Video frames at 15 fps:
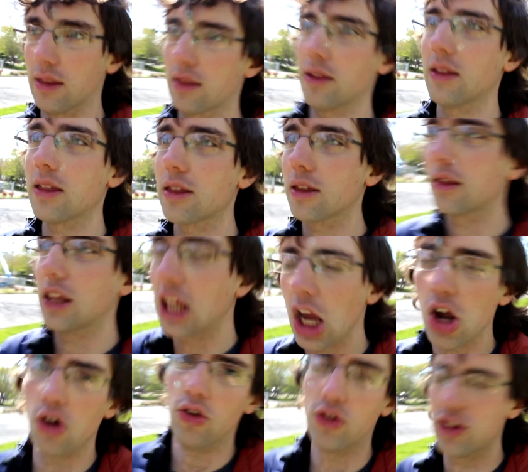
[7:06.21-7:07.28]
So this is
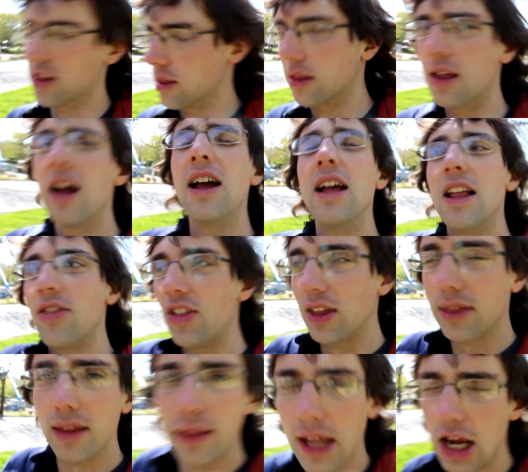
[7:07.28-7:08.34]
huge.
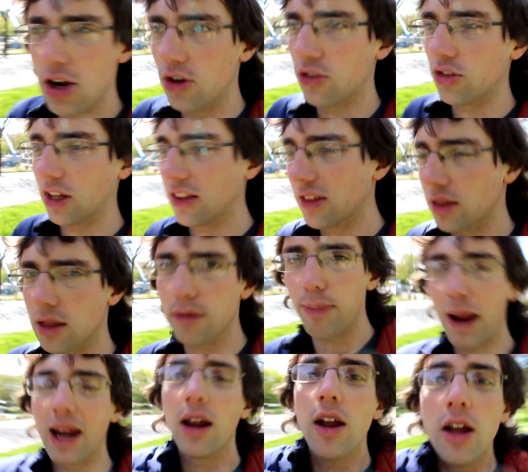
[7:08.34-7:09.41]
This is huge. Like, this is
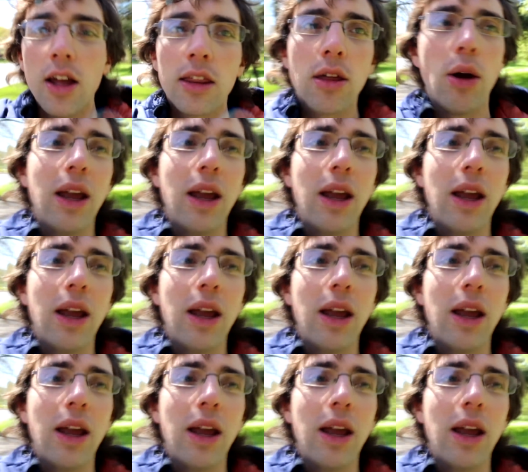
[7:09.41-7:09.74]
big. So